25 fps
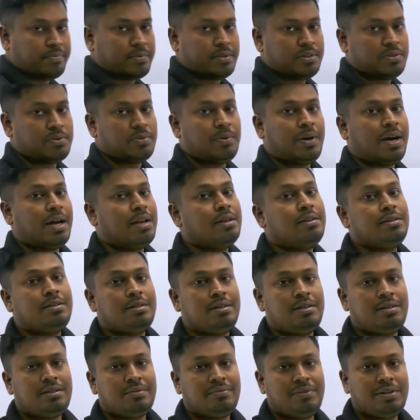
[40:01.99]
So
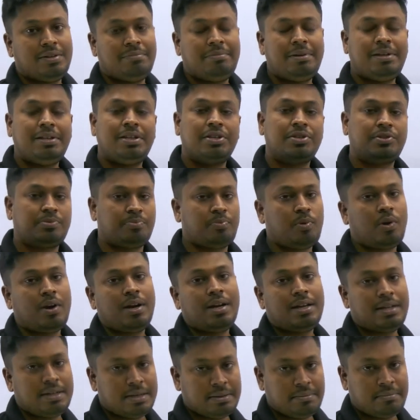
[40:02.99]
100 will be the
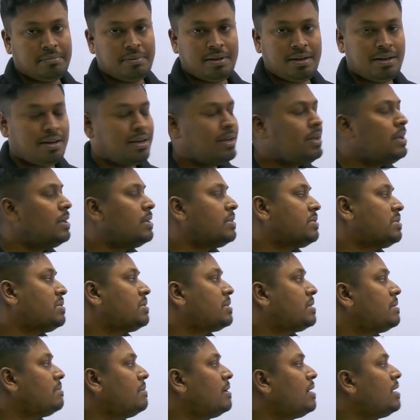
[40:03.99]
smaller number. So
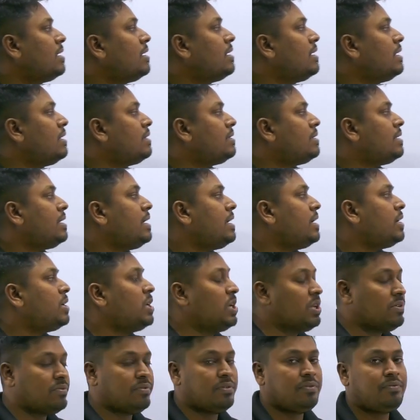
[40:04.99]
similarly, 3
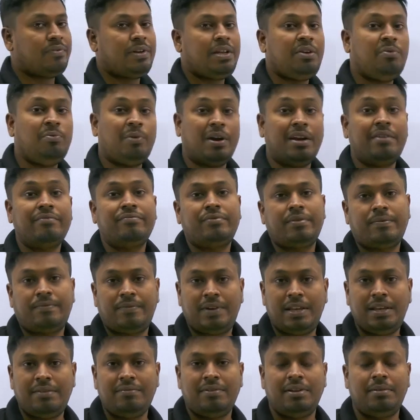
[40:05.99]
into 50,
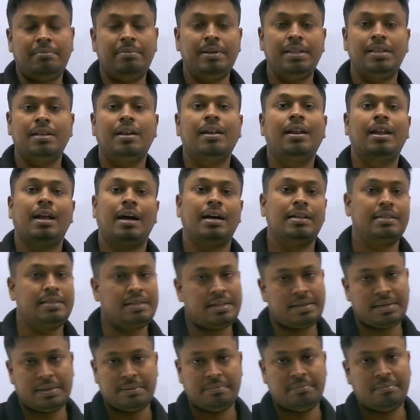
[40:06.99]
150 will be the
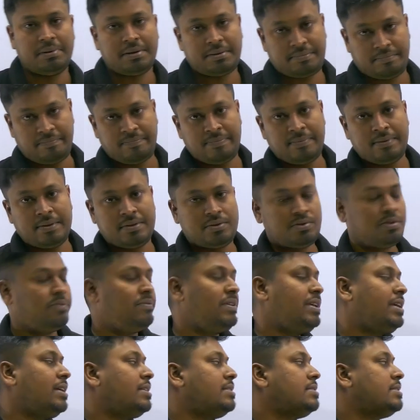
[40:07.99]
larger number. So
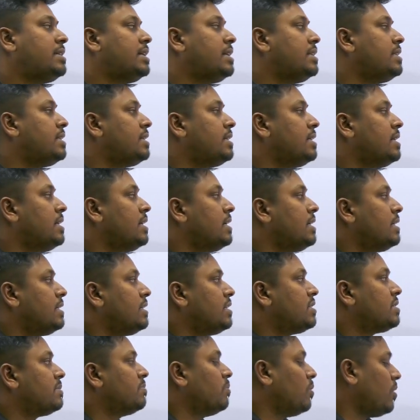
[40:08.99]
we can say that
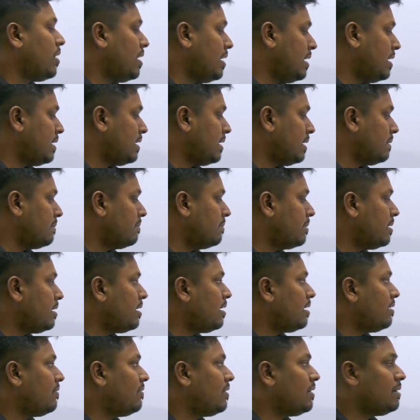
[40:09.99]
the smaller number
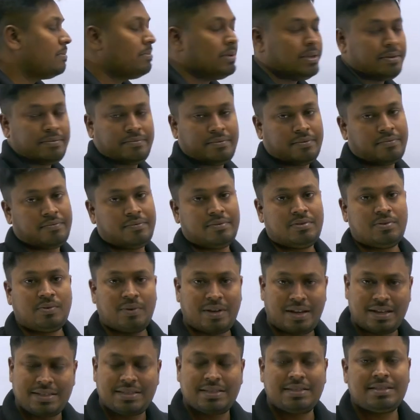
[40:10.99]
will be 50. So
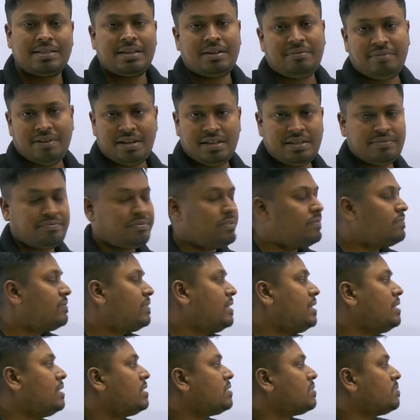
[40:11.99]
x is equal to
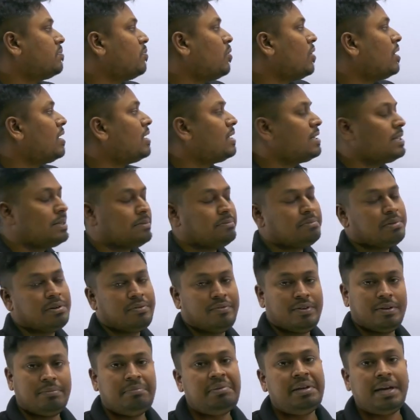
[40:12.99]
50, the smaller number
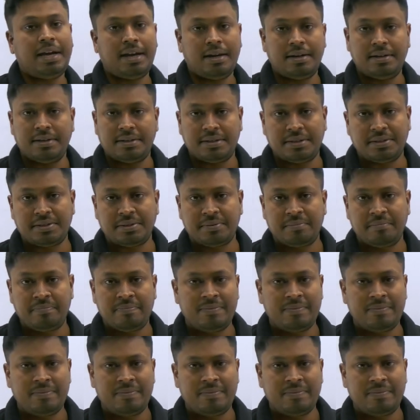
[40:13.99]
will be 100.